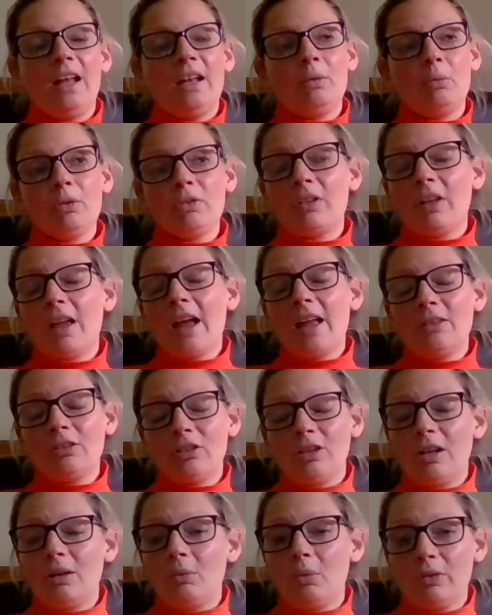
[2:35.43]
And it wasn't
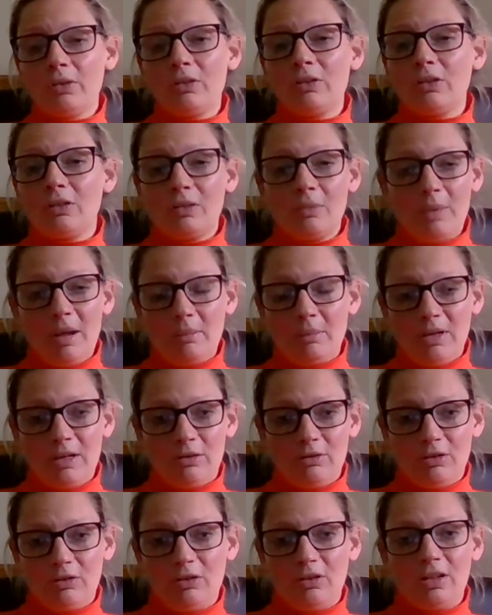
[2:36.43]
just about
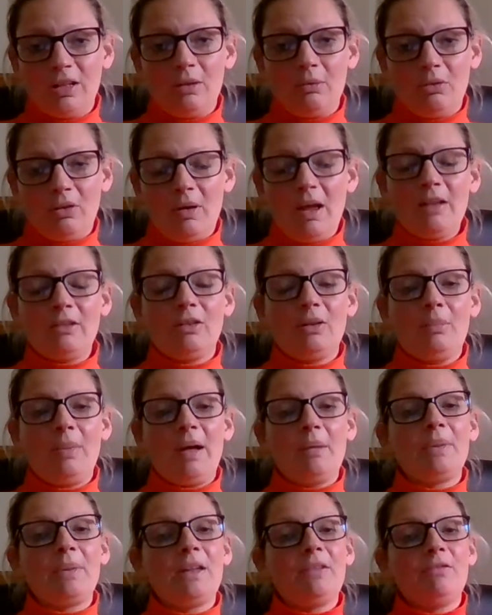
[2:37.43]
being Christian, it was actually
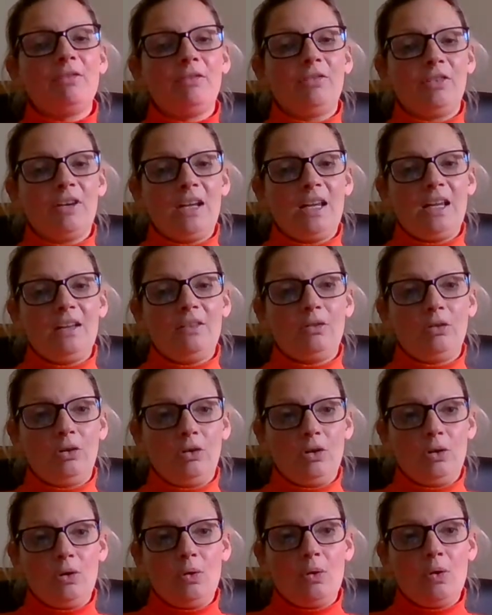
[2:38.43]
about being free
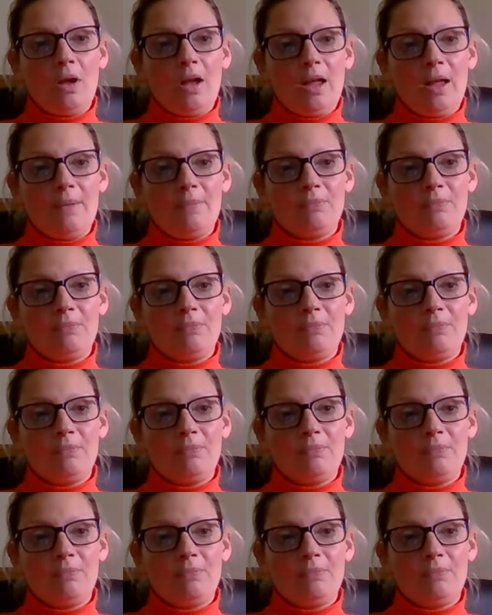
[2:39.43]
to